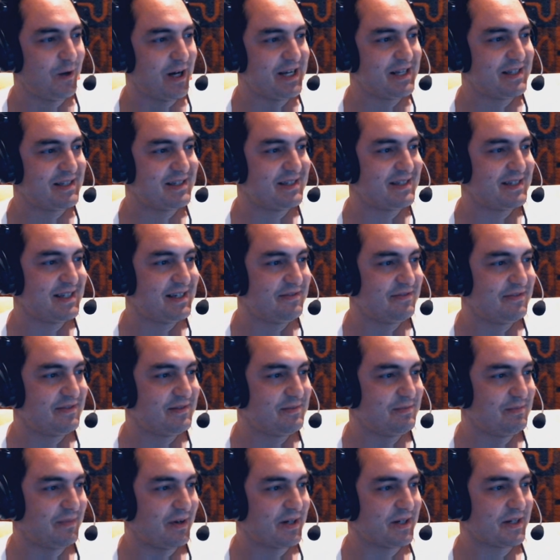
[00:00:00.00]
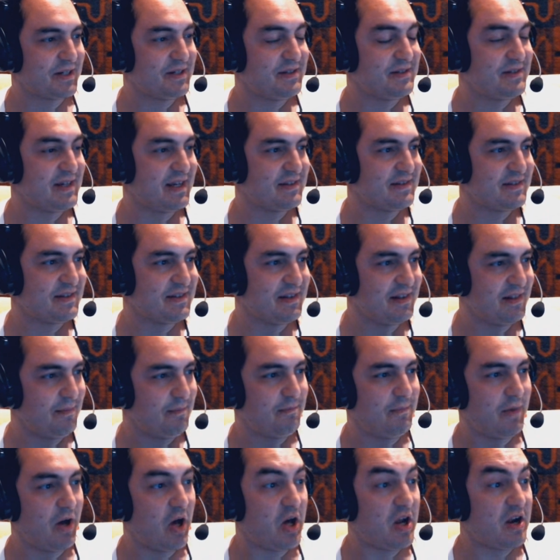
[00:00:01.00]
Stephen, Mark Utensil,
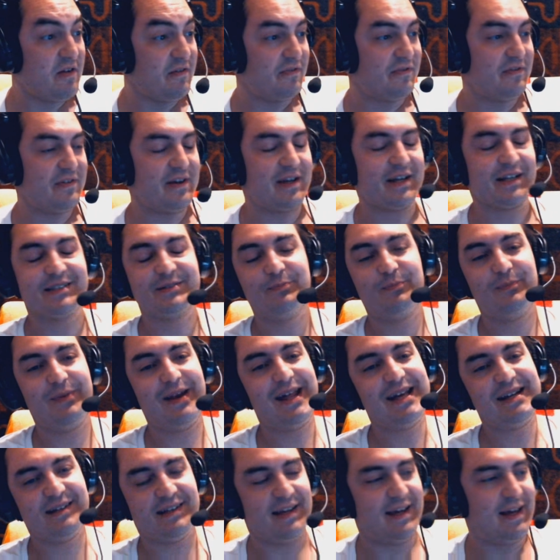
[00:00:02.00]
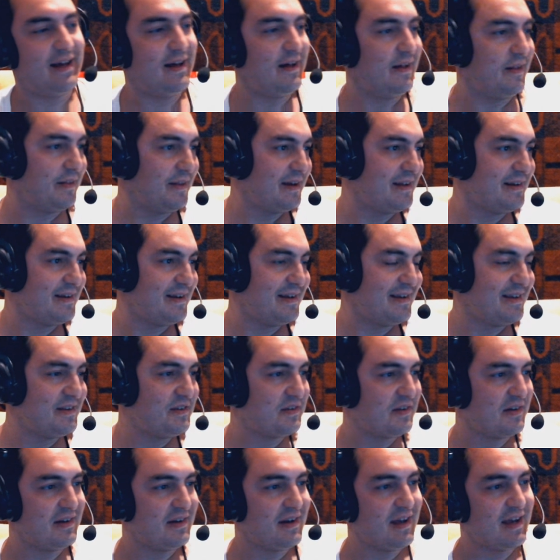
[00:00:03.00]
Monifix. Bloody hell, that is a
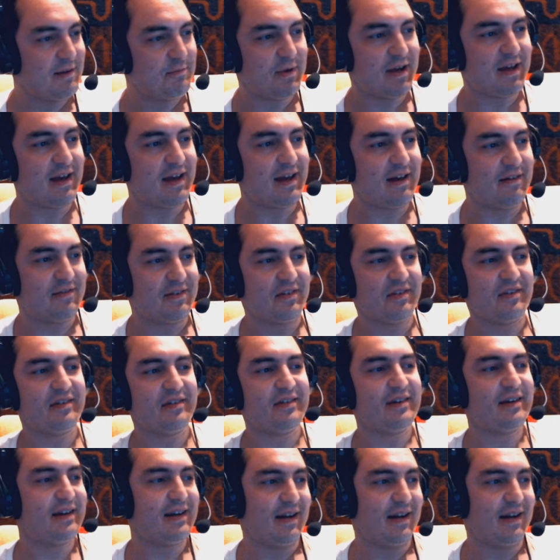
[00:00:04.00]
name I haven't seen in a